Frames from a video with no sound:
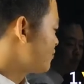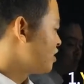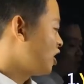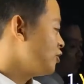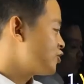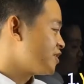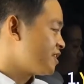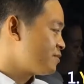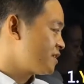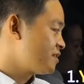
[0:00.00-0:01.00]
Culture
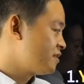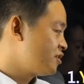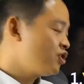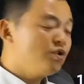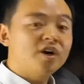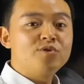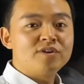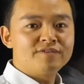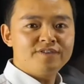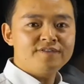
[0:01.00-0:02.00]
tips.
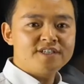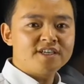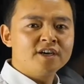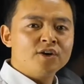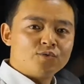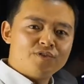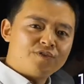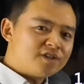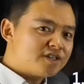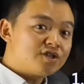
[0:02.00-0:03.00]
250
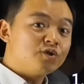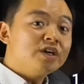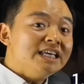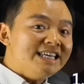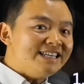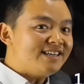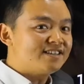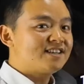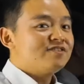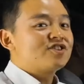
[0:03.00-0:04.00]
refers to
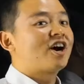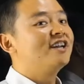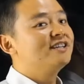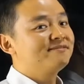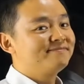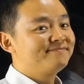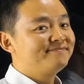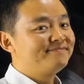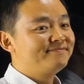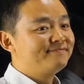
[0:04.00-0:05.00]
idiot in China.
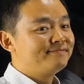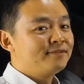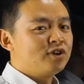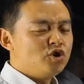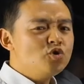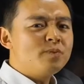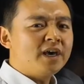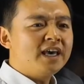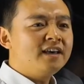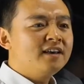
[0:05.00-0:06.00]
You
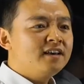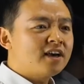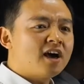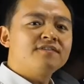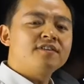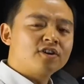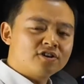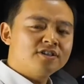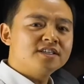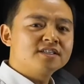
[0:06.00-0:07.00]
may have
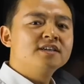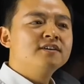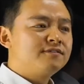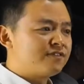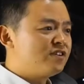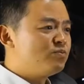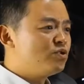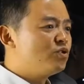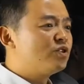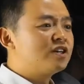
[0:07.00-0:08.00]
heard it from
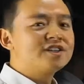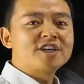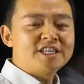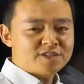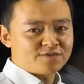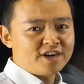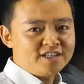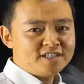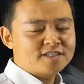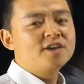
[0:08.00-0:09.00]
your Chinese
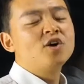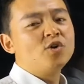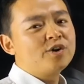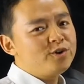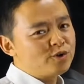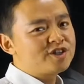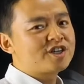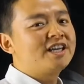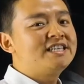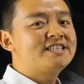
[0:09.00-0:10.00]
friends or your
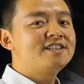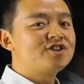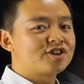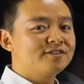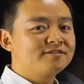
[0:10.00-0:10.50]
Chinese teacher,